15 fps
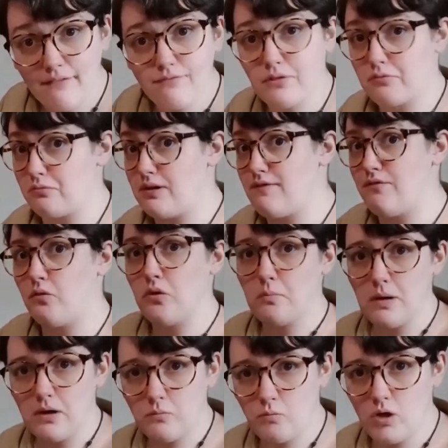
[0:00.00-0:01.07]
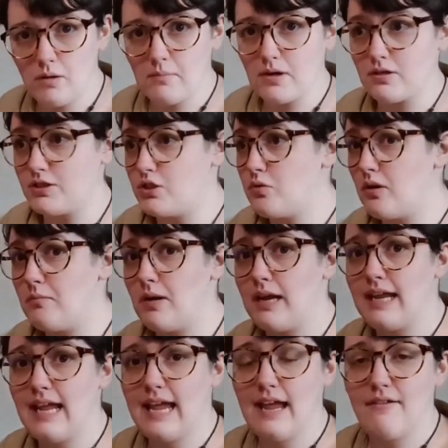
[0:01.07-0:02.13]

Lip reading: 3-4 Walmarts. You might have